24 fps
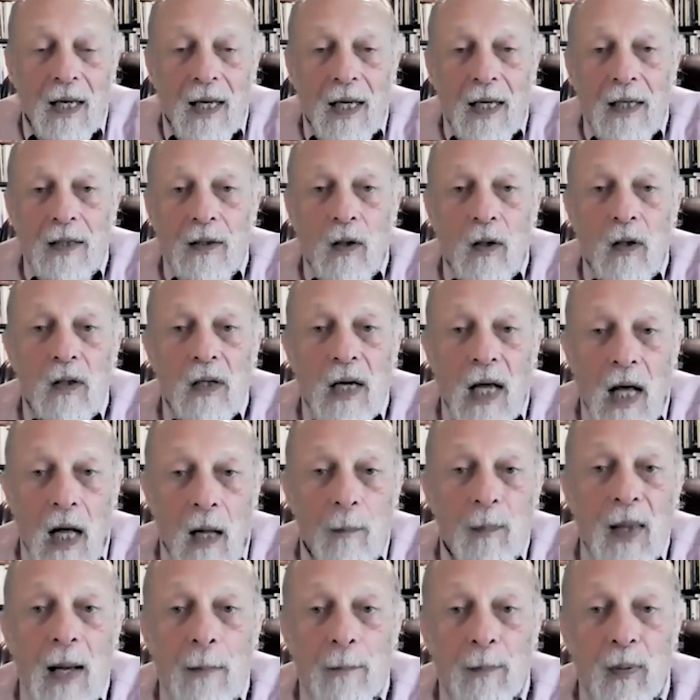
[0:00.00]
In order to
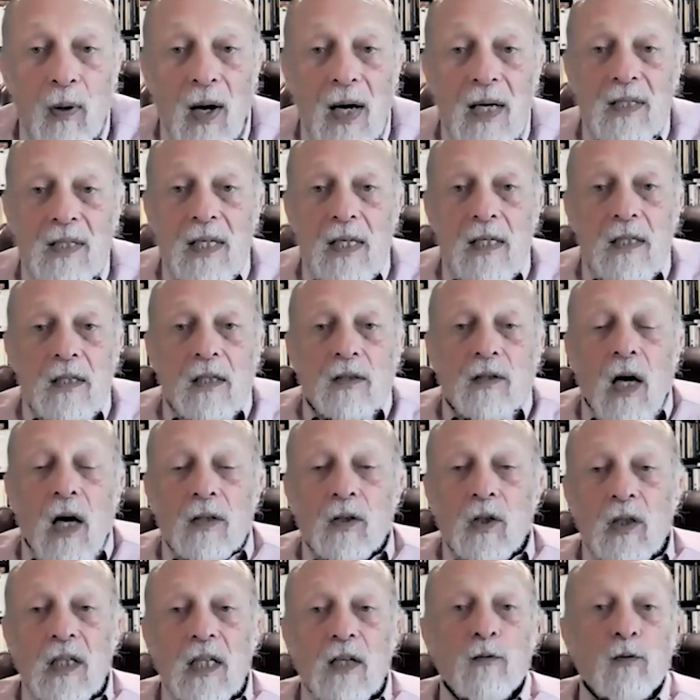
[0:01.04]
help that process, not
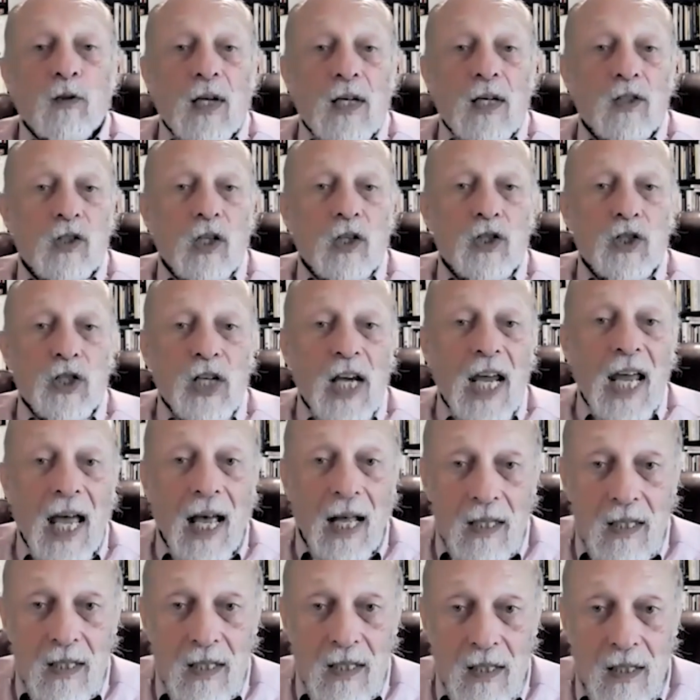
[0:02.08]
to leave things to
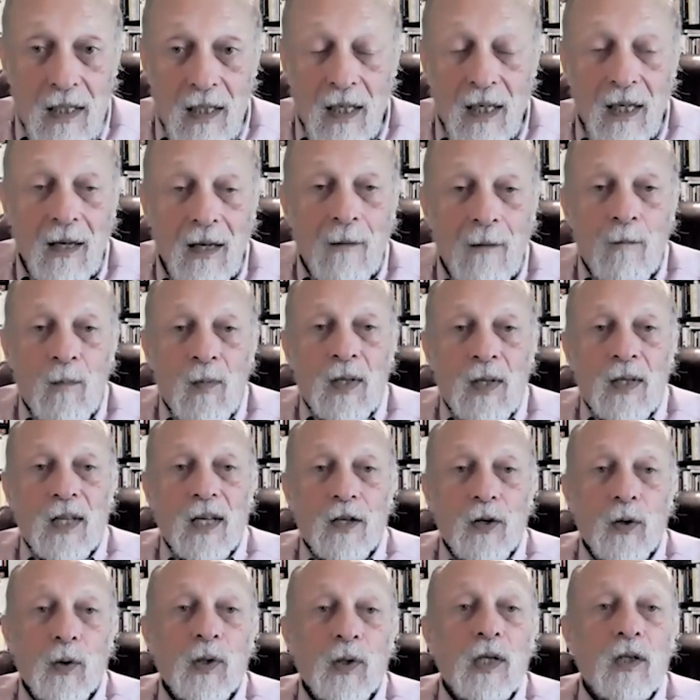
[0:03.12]
chance,
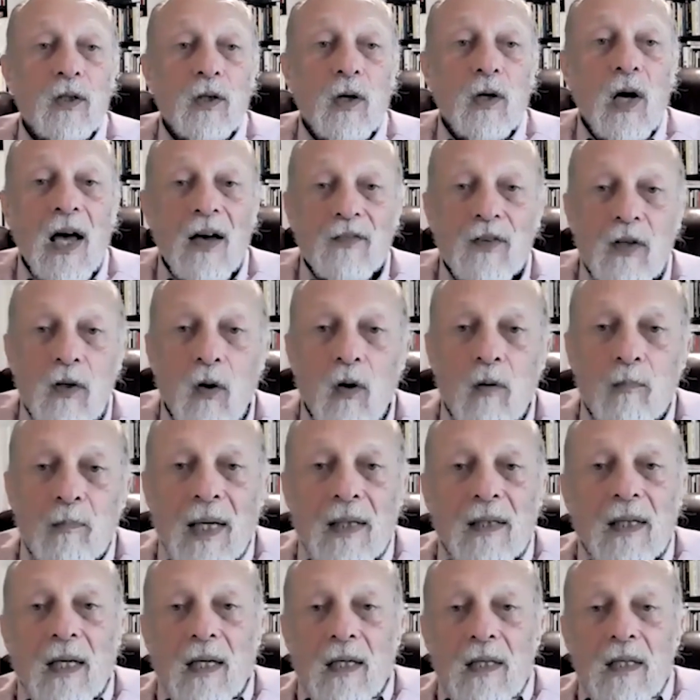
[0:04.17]
then you need to have your own
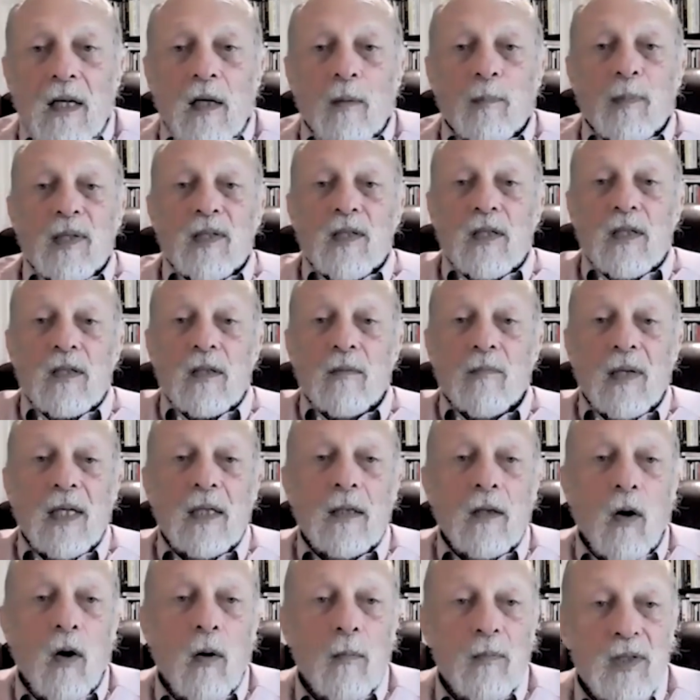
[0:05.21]
magnetic therapy system in
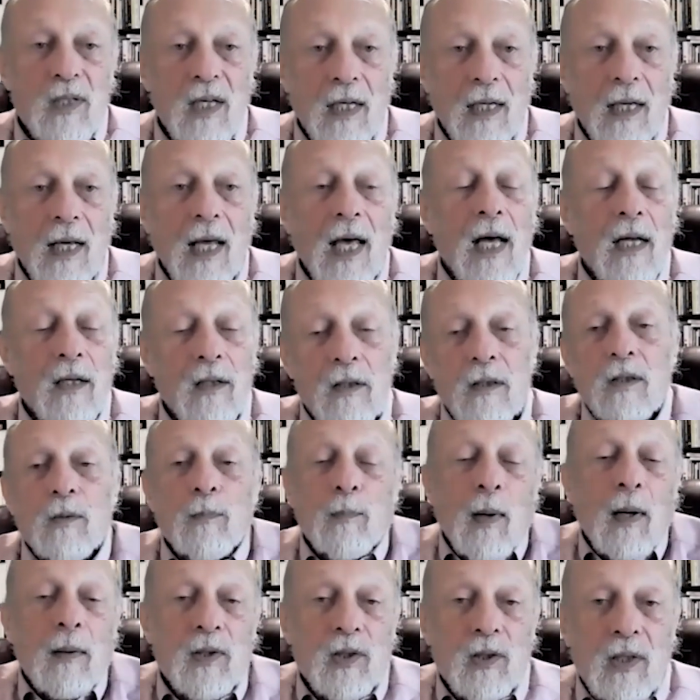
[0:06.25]
the home setting. And you
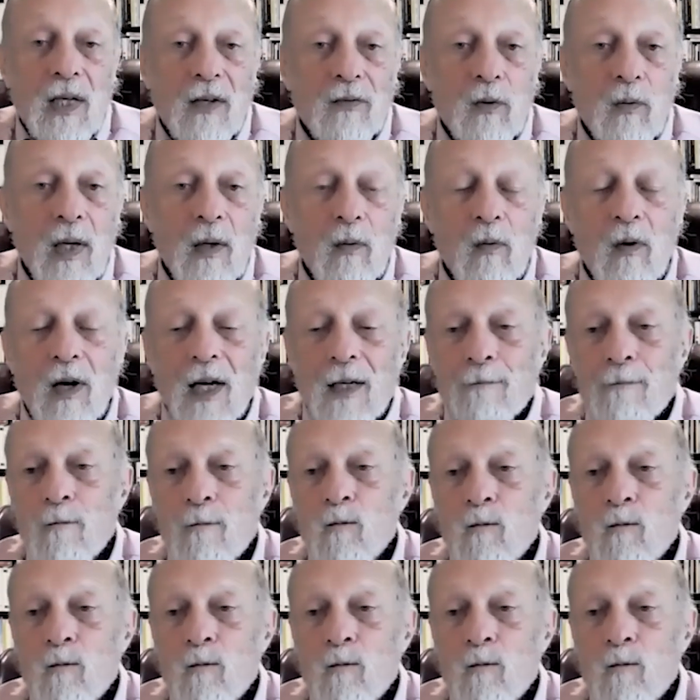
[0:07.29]
probably should have the right one.